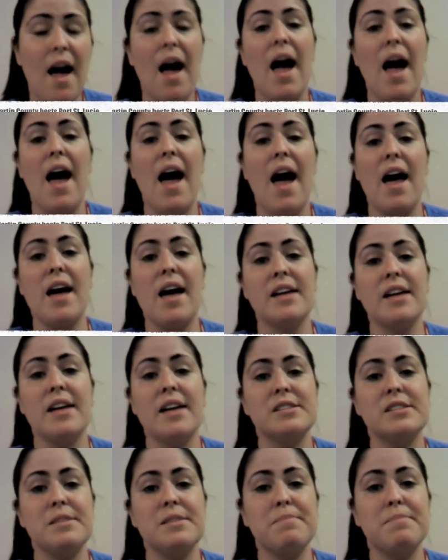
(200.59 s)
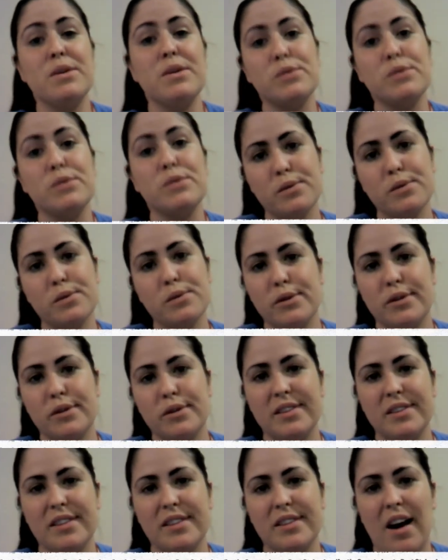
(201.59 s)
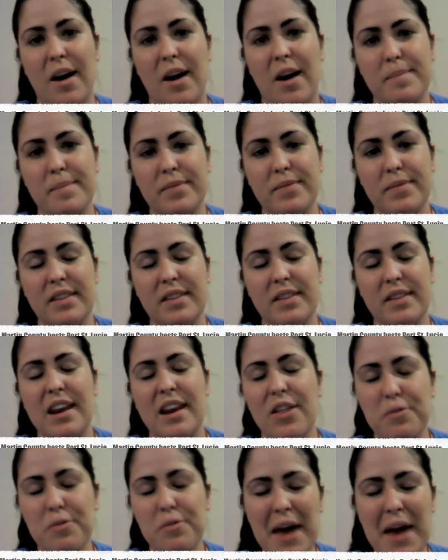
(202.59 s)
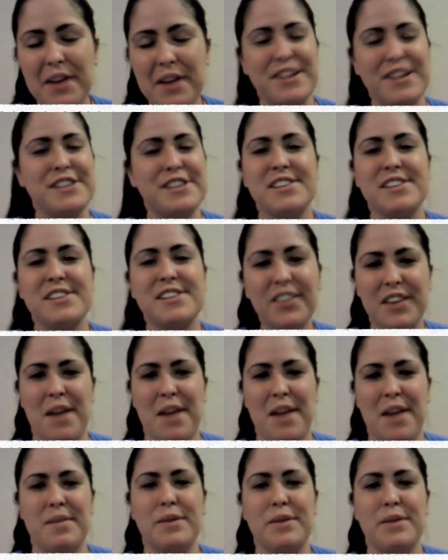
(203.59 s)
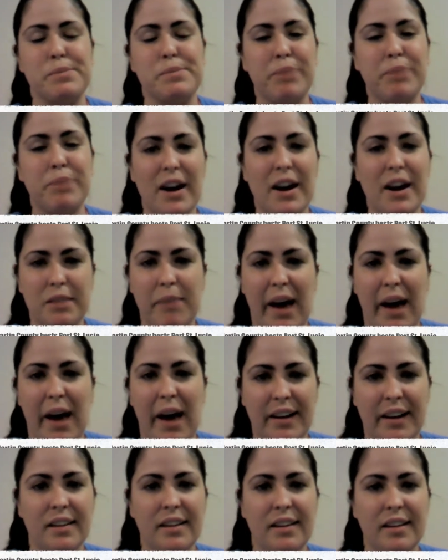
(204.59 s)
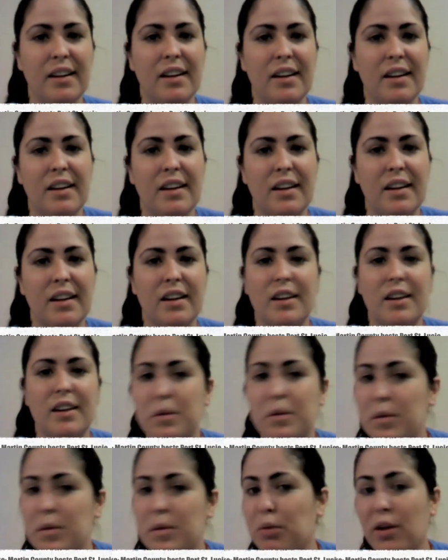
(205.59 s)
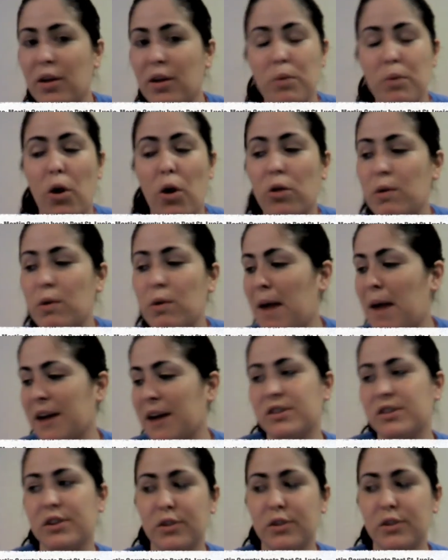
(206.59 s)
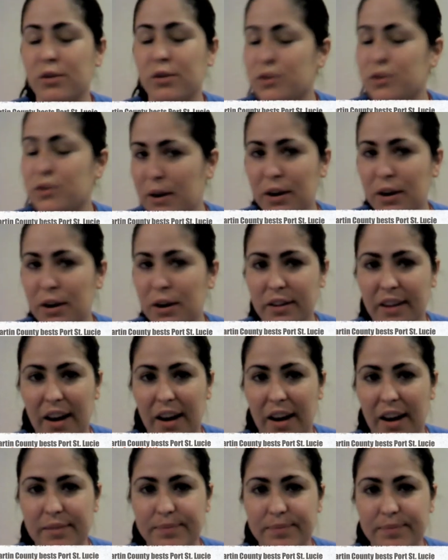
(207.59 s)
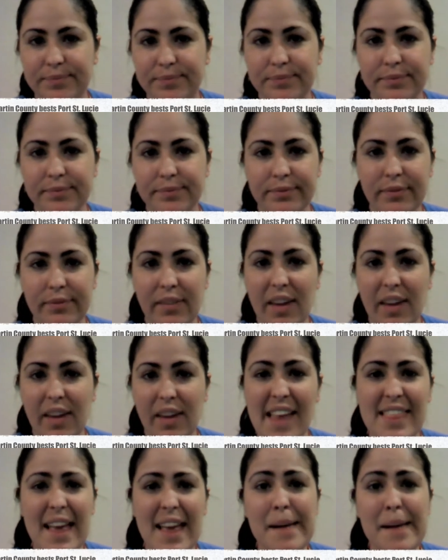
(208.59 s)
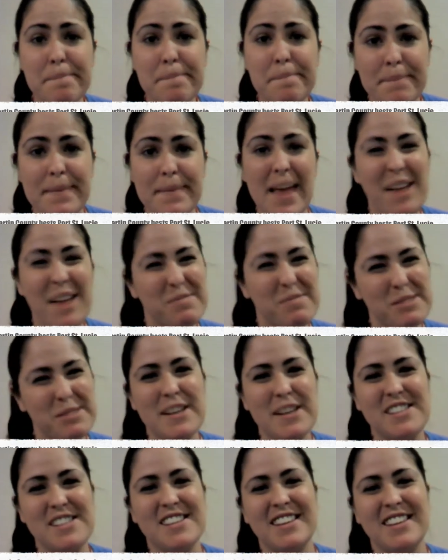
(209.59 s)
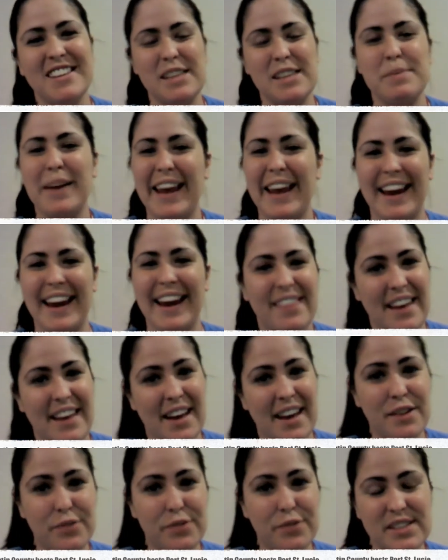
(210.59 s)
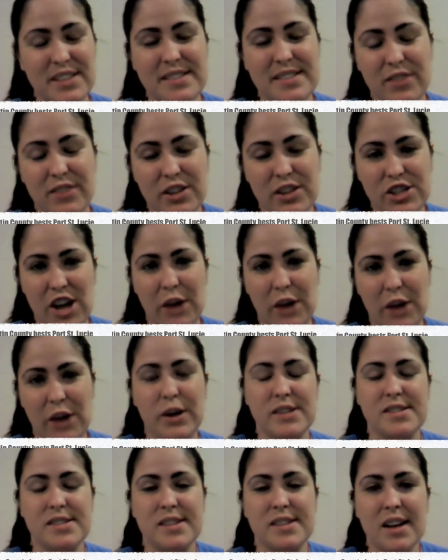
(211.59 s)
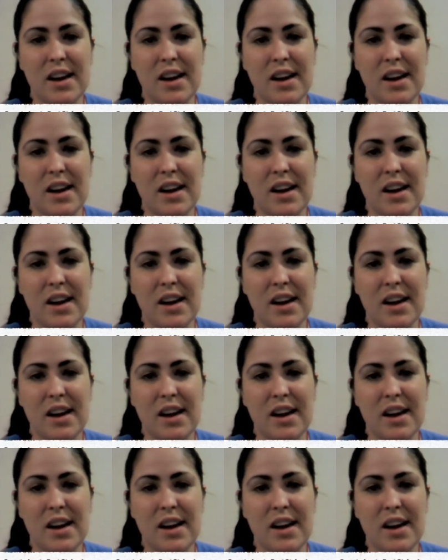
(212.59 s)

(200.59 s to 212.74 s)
But it was ruled, another penalties killed them. It was a block in the back. It brought them all the way back to their own 20-yard line. And that was basically the beginning of the end for the Jaguars.